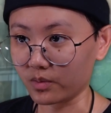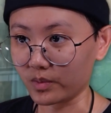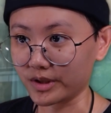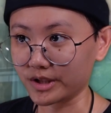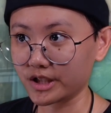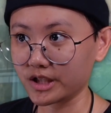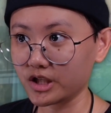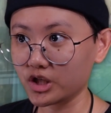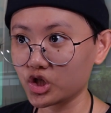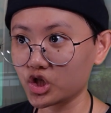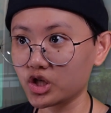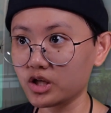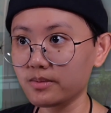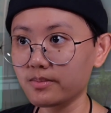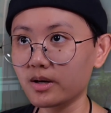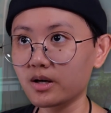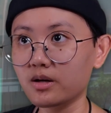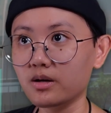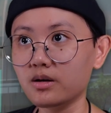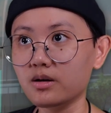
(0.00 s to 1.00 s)
We
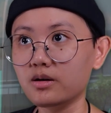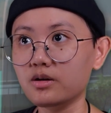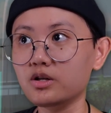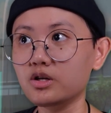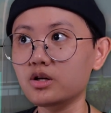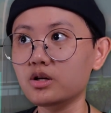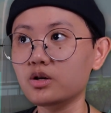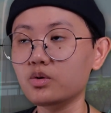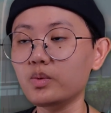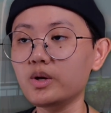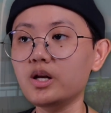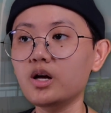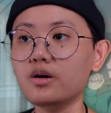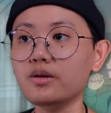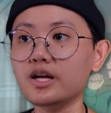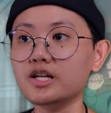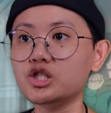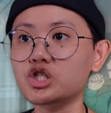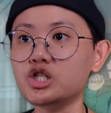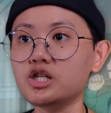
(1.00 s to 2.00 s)
know
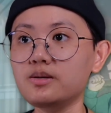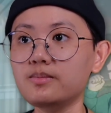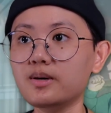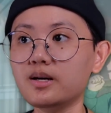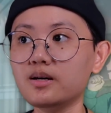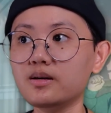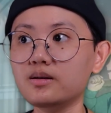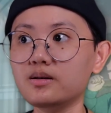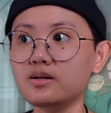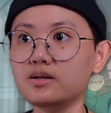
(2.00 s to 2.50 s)
that Shima